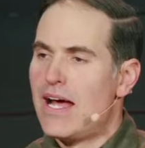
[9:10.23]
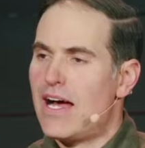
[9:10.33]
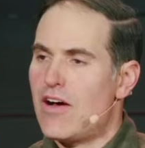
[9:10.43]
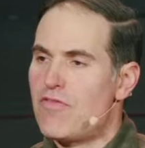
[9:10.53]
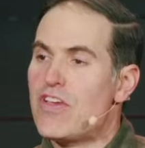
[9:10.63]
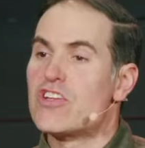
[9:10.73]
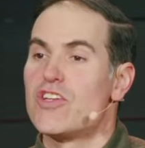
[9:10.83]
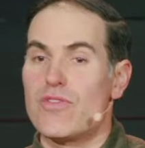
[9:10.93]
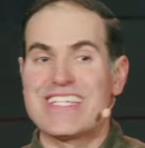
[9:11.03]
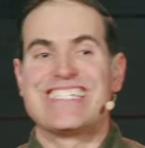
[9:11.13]
uh, figures
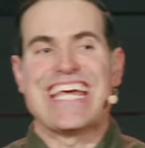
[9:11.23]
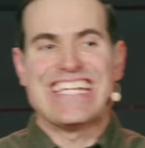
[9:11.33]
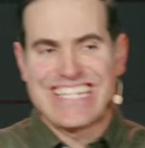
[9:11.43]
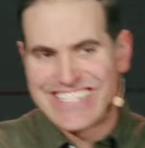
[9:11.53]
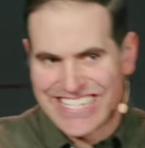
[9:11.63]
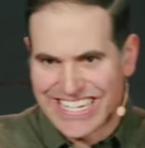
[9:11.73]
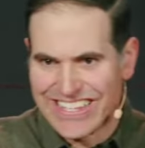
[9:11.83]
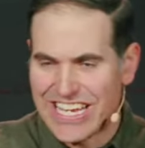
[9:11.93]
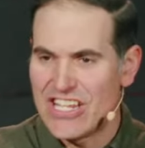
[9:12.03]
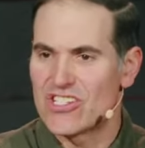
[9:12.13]
out the sentencing
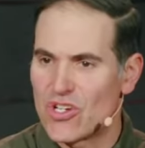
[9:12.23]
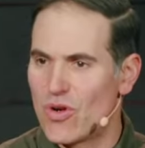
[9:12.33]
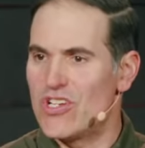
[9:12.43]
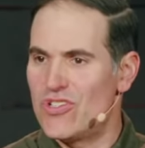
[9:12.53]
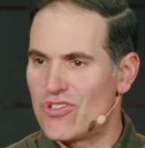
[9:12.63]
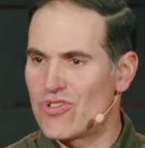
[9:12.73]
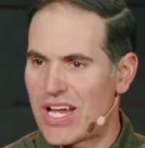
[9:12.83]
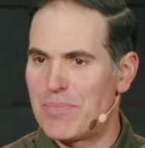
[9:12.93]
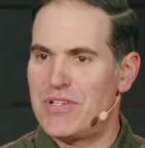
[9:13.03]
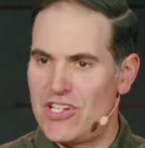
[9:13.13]
that he is going to
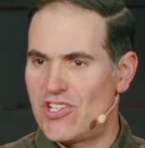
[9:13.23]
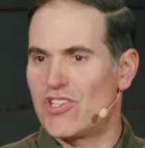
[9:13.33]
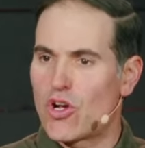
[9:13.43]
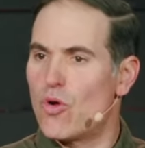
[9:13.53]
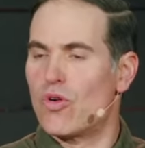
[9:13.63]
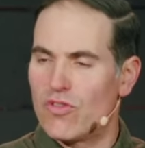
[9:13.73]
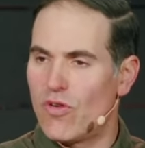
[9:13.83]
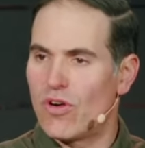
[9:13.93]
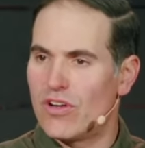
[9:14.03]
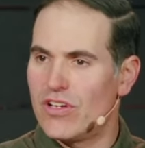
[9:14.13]
try to petition the court for.